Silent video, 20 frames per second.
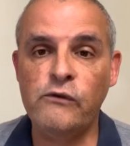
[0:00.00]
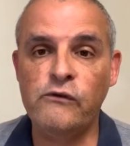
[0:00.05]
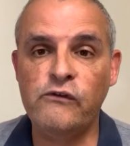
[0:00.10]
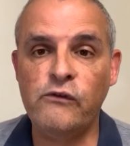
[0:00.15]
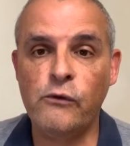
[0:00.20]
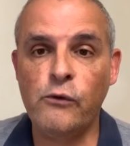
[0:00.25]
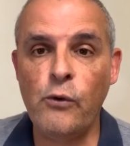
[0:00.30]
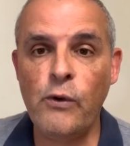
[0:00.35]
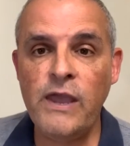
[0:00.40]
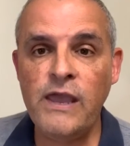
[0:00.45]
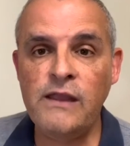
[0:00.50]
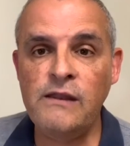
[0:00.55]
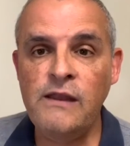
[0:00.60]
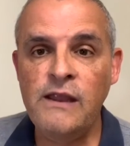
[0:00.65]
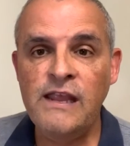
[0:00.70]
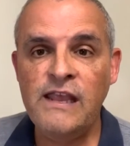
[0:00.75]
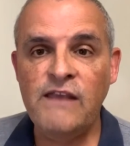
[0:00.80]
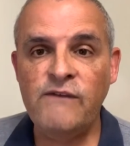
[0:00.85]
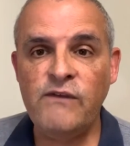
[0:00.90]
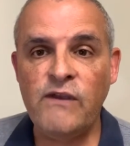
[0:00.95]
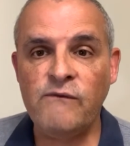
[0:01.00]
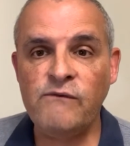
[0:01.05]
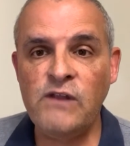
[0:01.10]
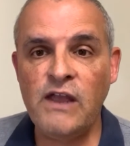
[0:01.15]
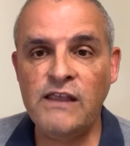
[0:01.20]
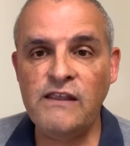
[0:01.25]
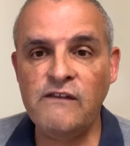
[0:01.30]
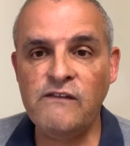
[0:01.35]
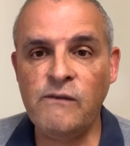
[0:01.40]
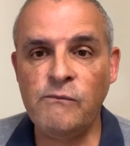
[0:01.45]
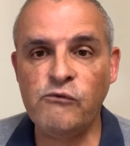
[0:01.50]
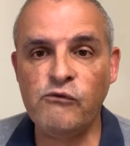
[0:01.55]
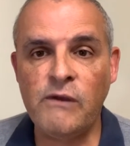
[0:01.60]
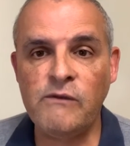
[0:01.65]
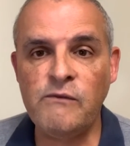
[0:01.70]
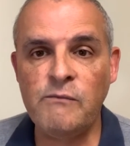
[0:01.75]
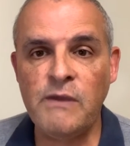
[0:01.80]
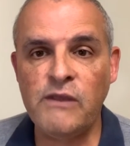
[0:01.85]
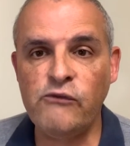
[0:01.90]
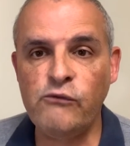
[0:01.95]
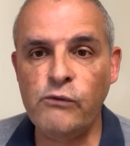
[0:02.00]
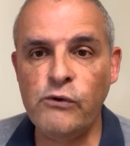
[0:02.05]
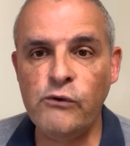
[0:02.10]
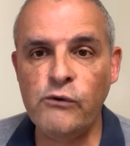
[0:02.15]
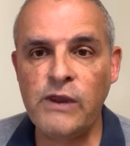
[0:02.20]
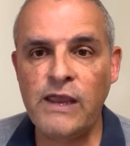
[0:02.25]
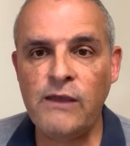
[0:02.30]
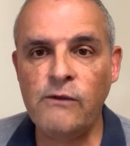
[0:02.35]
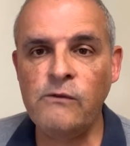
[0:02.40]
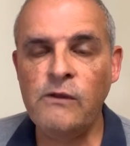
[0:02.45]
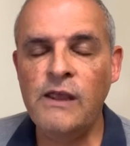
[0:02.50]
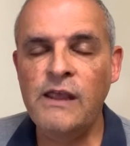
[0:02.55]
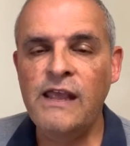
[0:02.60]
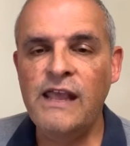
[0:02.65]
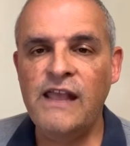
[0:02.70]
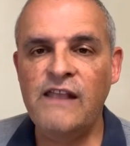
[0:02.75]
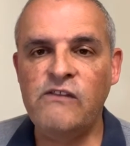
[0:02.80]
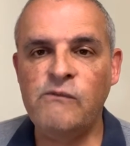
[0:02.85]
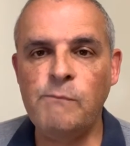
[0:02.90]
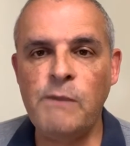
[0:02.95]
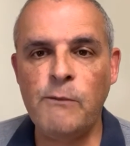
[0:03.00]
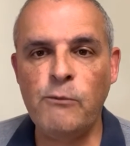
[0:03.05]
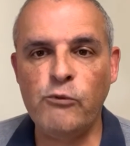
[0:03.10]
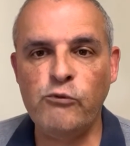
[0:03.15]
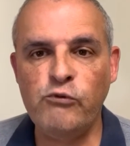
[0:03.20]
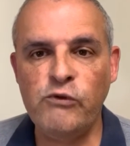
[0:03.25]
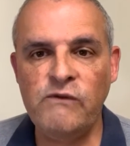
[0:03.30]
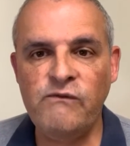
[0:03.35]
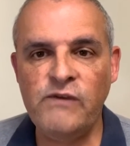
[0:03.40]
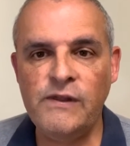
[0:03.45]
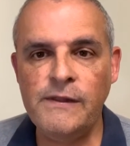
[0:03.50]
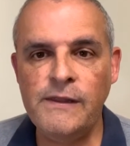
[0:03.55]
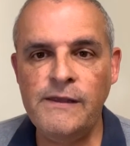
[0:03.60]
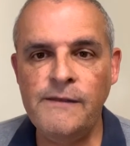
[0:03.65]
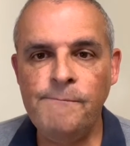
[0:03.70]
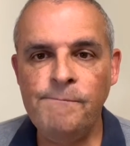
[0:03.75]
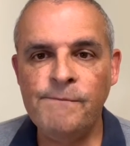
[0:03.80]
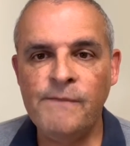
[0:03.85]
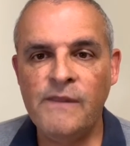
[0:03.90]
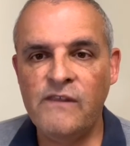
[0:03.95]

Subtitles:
So go ahead, if you have not yet subscribed to my Twitter account, it's Pepper Tree Villa.